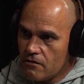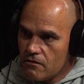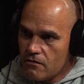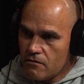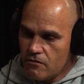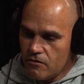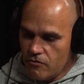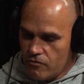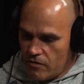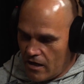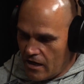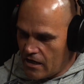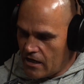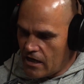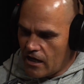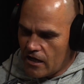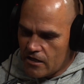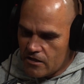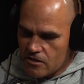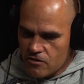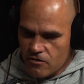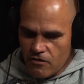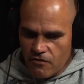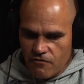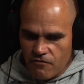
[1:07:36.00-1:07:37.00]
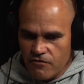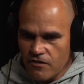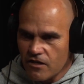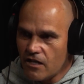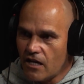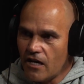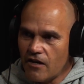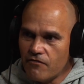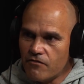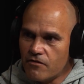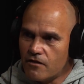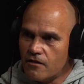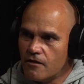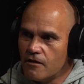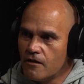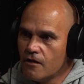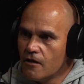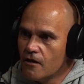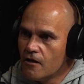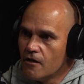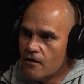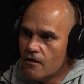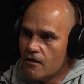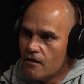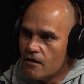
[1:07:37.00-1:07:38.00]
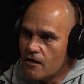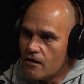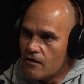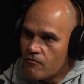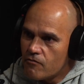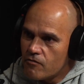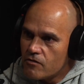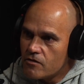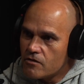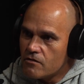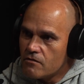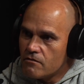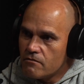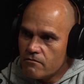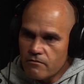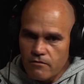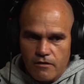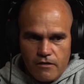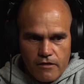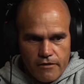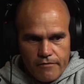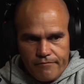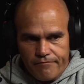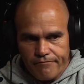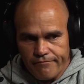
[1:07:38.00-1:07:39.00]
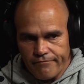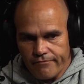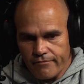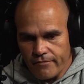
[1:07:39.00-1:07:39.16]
who had HIV, having a heroin